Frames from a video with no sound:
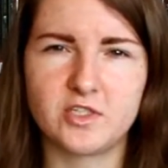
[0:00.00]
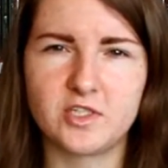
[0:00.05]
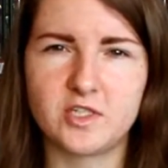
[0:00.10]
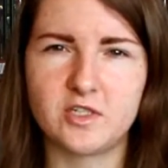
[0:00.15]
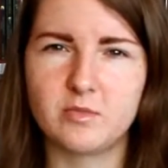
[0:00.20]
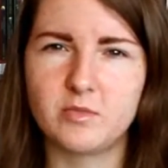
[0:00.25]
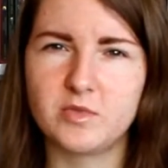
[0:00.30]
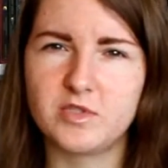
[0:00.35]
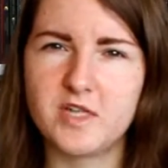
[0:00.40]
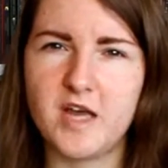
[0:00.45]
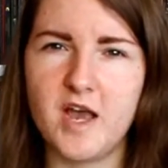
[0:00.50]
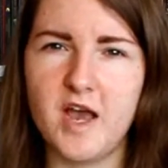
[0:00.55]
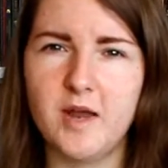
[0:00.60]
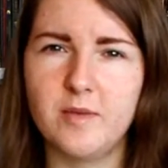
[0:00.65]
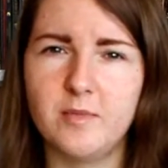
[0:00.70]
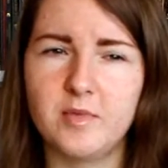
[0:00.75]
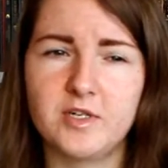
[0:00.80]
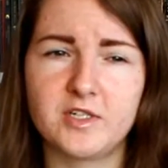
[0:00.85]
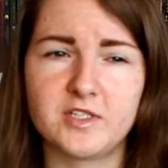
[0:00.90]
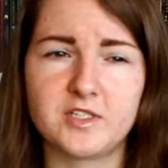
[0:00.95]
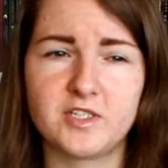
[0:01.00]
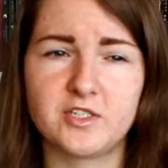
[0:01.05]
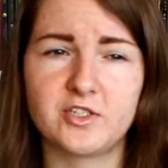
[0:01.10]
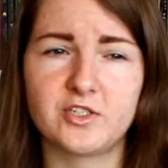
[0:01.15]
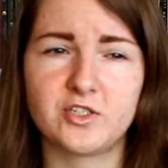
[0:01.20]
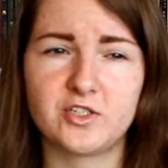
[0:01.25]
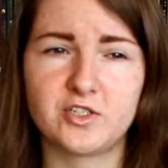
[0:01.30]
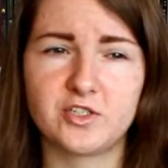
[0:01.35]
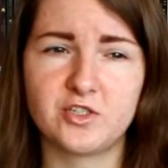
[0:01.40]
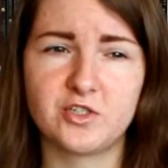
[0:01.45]
Jekyll and Mr. Hyde because I
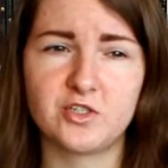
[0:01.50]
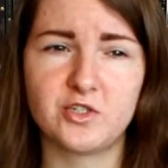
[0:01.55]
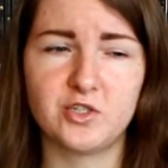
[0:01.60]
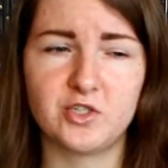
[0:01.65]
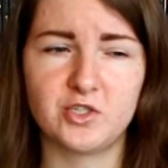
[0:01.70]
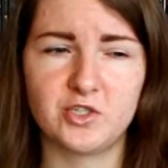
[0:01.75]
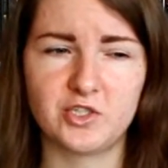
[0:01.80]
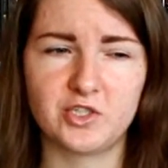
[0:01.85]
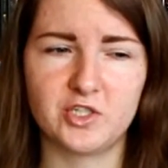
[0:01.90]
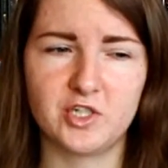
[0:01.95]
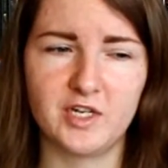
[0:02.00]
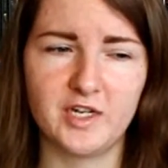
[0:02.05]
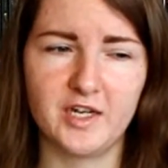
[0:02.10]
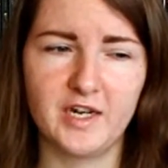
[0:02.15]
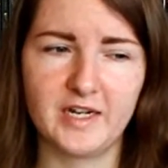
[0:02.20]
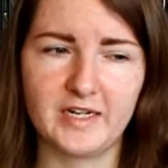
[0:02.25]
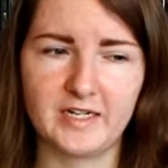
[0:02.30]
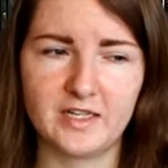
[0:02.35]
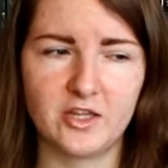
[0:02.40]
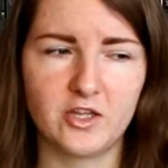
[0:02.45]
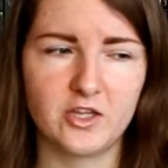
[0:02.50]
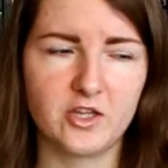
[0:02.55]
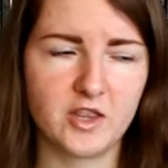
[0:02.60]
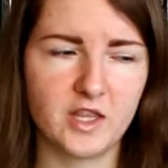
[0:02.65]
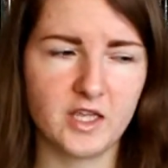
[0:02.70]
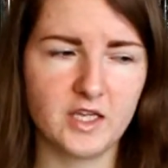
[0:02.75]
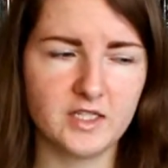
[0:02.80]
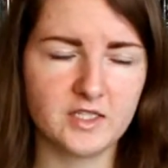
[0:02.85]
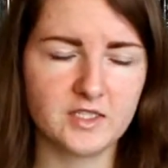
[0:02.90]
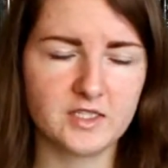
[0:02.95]
just couldn't connect the
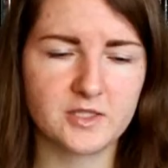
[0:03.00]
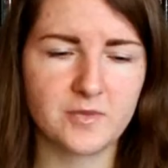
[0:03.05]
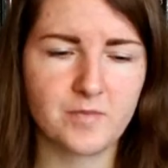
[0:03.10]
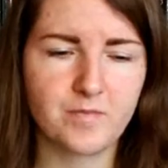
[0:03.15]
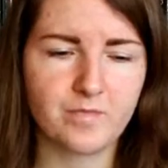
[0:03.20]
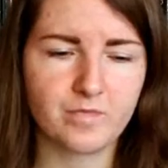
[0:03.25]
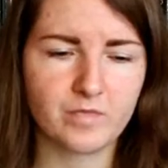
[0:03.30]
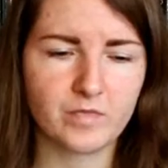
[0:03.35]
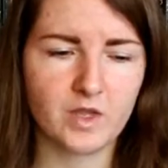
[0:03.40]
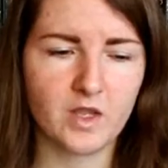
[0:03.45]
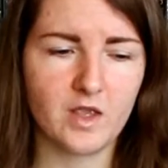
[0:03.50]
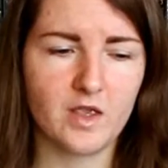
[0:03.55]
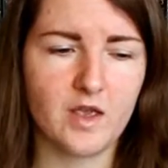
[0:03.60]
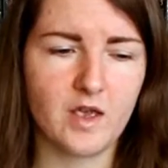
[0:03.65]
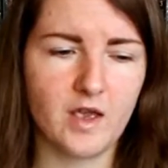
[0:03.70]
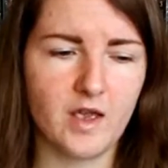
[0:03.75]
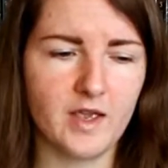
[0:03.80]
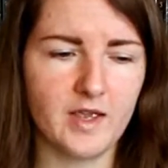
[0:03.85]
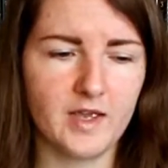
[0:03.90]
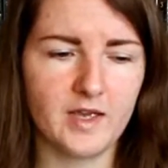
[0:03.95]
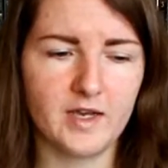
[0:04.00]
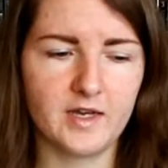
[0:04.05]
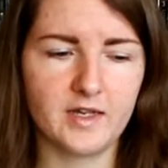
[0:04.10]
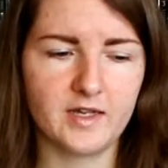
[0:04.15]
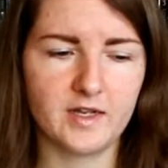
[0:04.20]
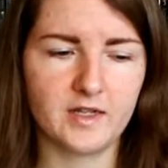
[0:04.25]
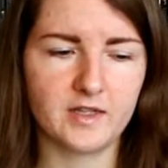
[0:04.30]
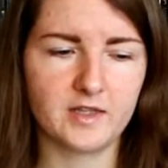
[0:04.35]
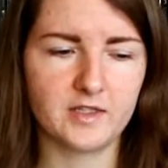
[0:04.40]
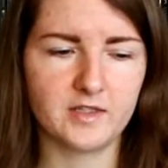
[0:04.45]
things
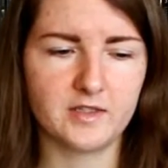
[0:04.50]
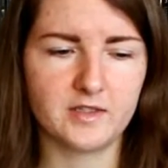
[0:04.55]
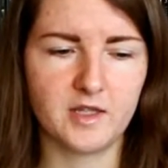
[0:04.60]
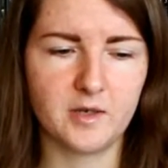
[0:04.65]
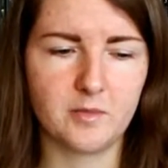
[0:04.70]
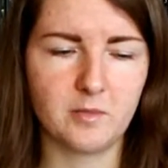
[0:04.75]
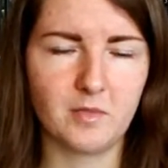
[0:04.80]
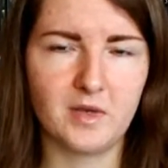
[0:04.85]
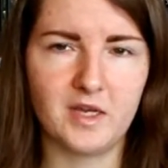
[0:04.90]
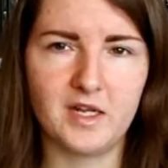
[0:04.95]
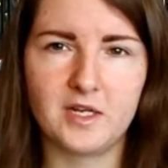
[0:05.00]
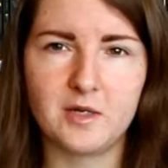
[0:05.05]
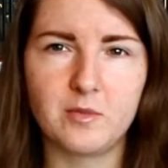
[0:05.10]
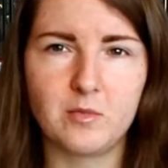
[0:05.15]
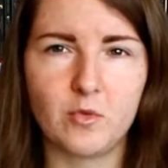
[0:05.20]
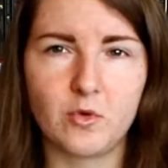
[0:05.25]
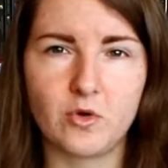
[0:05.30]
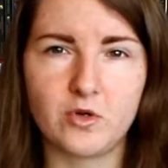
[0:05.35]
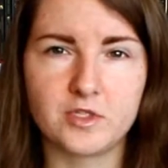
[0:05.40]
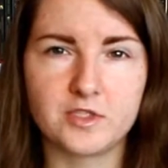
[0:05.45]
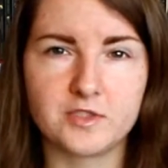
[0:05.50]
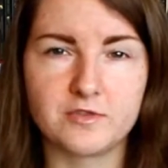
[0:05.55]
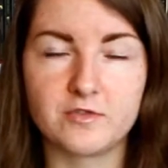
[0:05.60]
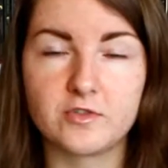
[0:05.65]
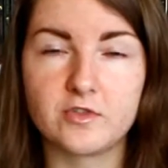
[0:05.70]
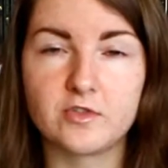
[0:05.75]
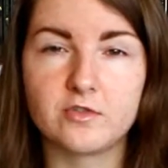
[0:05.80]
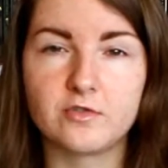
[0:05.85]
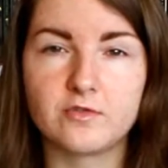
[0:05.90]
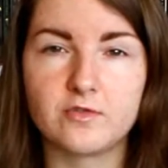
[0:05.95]
and I think that made it more
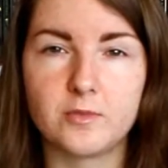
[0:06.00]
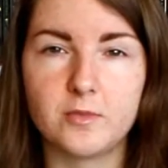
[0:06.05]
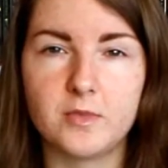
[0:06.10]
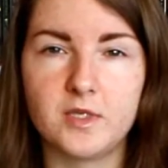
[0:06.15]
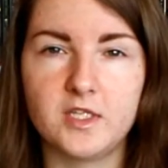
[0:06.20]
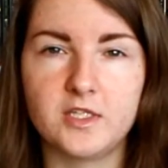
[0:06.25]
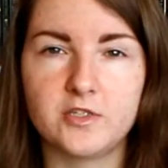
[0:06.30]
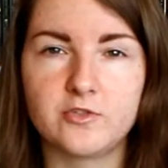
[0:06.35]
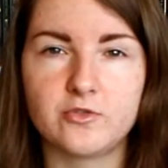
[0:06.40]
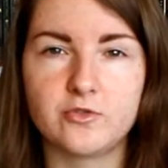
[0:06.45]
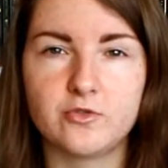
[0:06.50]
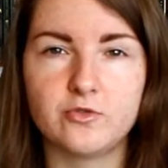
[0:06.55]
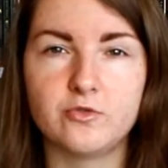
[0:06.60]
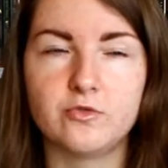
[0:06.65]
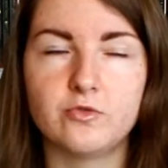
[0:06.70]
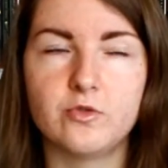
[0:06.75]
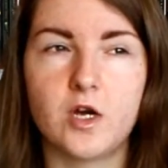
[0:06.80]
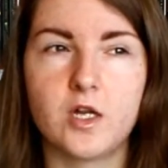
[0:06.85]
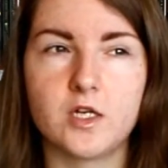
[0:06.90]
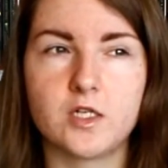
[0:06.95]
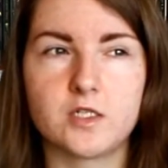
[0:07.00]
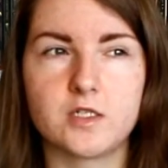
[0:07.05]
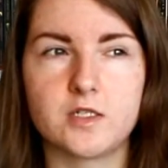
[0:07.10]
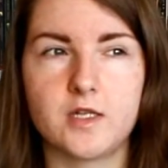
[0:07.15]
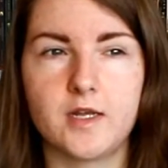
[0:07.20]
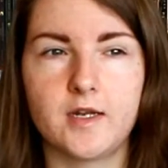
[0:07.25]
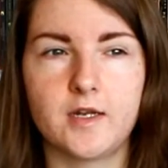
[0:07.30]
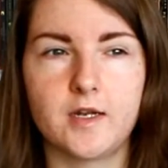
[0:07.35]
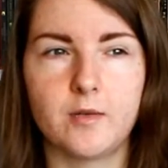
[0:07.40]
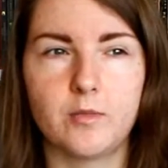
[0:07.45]
difficult for me to
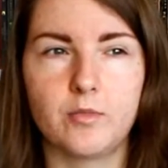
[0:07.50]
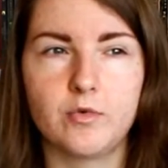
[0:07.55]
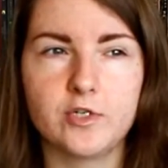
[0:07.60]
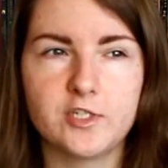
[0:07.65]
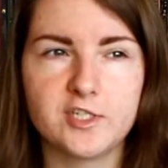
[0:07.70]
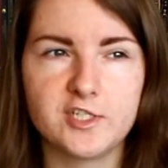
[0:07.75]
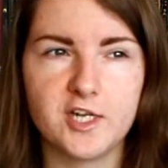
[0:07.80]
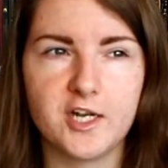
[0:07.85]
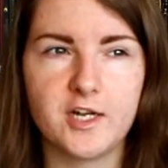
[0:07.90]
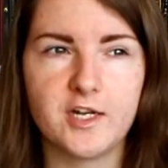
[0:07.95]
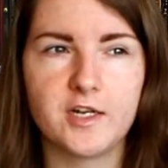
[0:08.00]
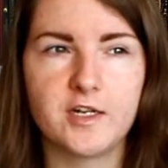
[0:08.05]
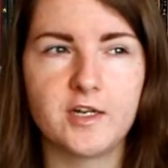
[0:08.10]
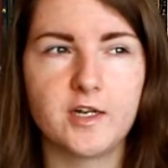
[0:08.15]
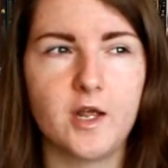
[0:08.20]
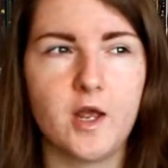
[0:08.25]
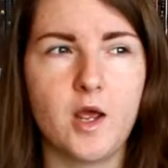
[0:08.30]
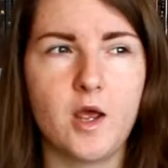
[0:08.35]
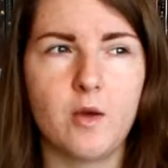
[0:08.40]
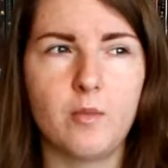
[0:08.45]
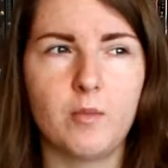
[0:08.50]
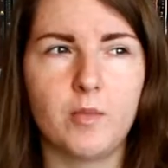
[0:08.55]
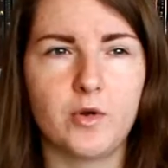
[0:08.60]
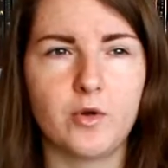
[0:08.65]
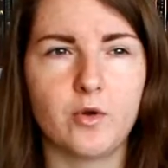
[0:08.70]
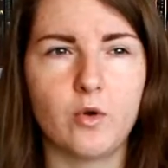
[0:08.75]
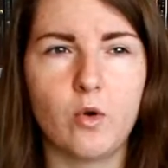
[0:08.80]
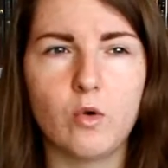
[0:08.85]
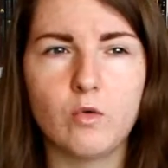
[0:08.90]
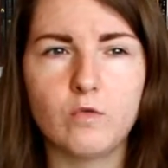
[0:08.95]
understand and appreciate it
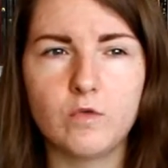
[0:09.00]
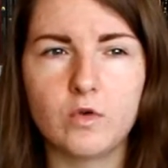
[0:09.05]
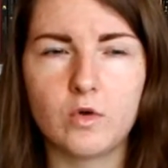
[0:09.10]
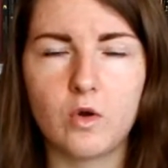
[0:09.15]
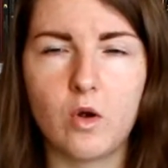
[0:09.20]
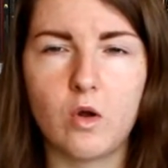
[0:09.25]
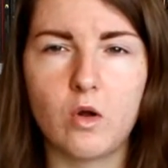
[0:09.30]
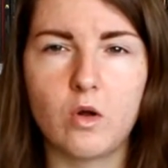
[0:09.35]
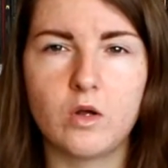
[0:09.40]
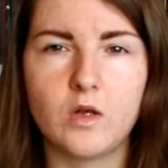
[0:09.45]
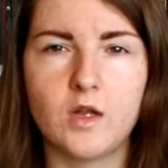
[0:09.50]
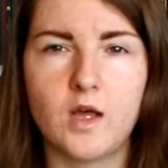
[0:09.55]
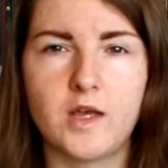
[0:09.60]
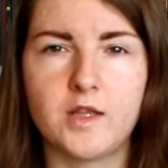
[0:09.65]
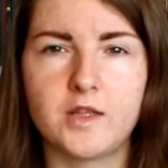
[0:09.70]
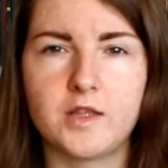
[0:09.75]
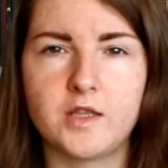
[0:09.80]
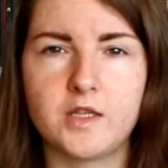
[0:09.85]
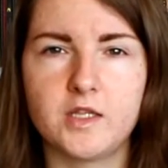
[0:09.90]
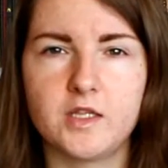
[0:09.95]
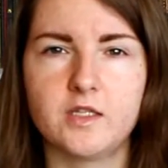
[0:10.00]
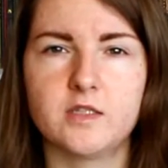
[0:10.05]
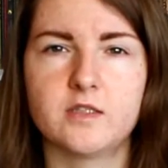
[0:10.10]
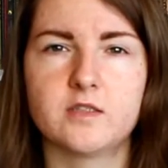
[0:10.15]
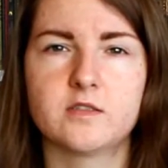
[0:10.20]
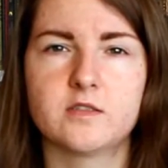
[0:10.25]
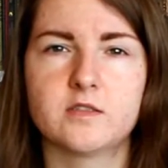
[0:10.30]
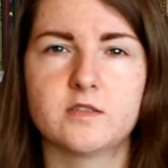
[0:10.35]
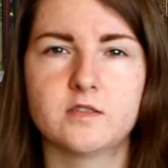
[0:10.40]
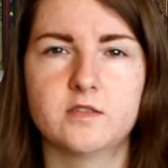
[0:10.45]
but overall I
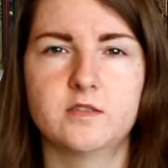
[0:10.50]
think